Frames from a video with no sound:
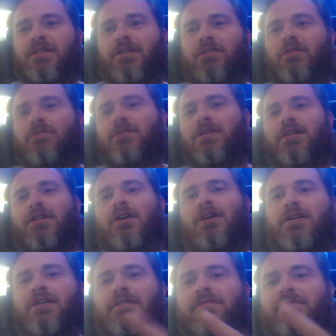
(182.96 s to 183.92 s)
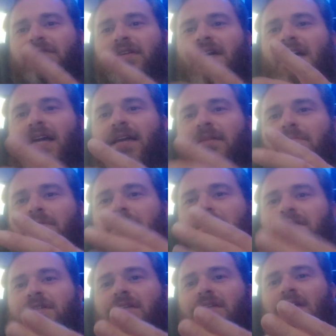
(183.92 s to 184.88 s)
including our different
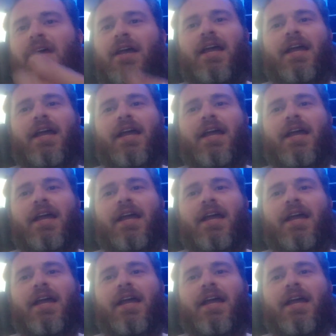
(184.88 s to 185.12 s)
hybrids